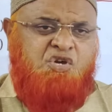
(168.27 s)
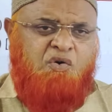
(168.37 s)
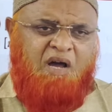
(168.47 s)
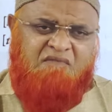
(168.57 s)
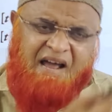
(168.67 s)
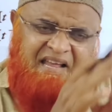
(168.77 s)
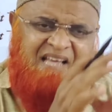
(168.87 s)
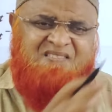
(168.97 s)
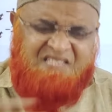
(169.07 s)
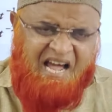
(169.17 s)
Your work
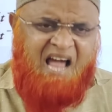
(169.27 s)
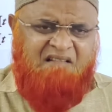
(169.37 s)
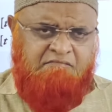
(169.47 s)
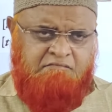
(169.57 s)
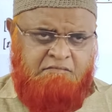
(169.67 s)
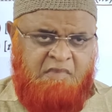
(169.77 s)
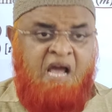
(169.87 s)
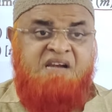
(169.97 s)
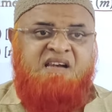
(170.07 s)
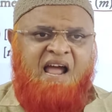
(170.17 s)
is done.
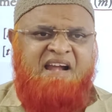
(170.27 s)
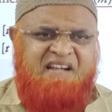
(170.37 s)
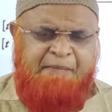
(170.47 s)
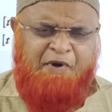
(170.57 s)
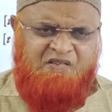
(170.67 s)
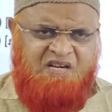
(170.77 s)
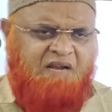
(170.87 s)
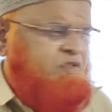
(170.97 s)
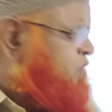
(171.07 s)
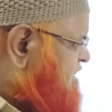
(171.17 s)

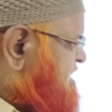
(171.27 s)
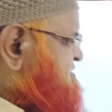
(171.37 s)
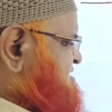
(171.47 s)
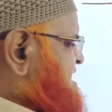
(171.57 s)
90% of the work is